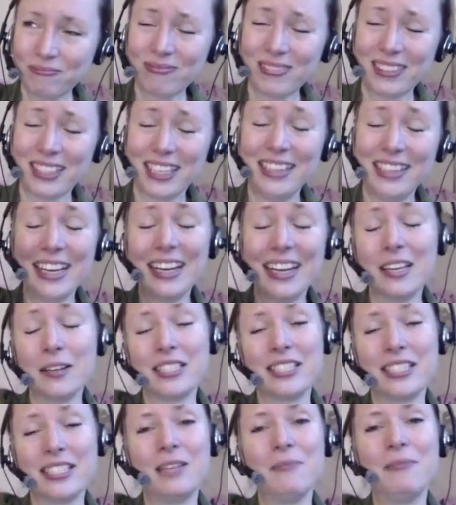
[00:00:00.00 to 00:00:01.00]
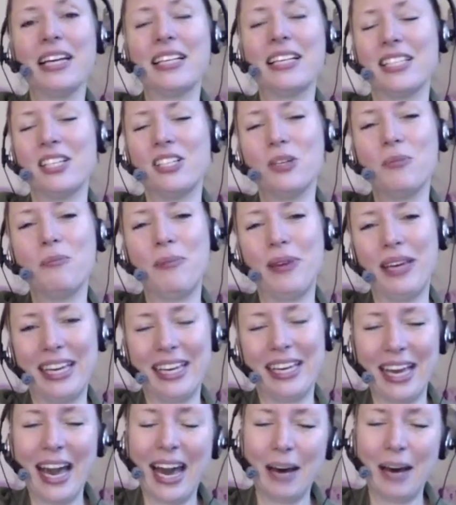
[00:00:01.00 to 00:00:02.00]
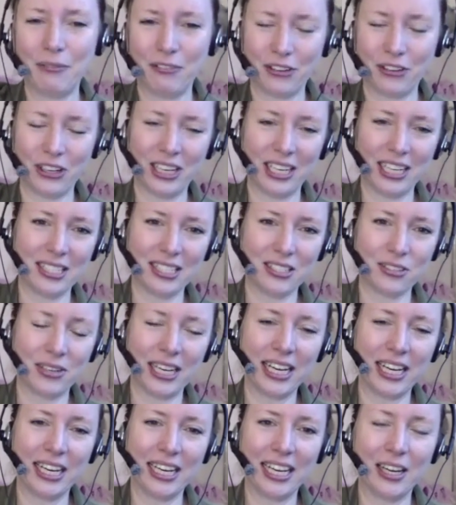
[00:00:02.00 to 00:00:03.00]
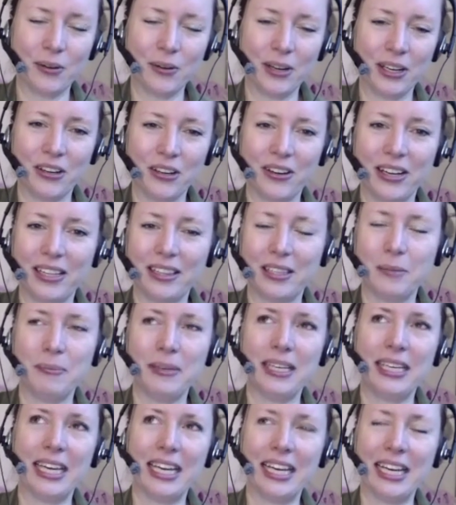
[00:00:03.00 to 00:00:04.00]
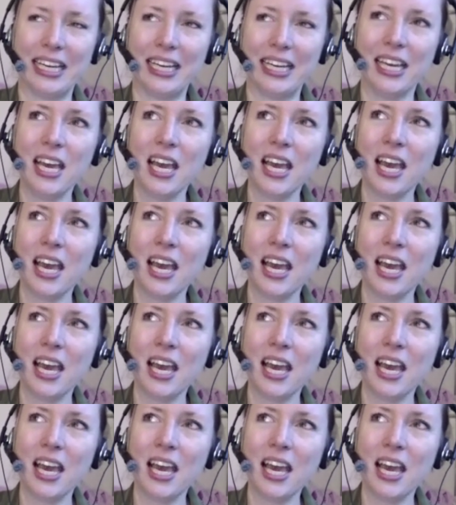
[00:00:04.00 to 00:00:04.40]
and that can seem like such a big gap for us, right? Like when you're at the beginning.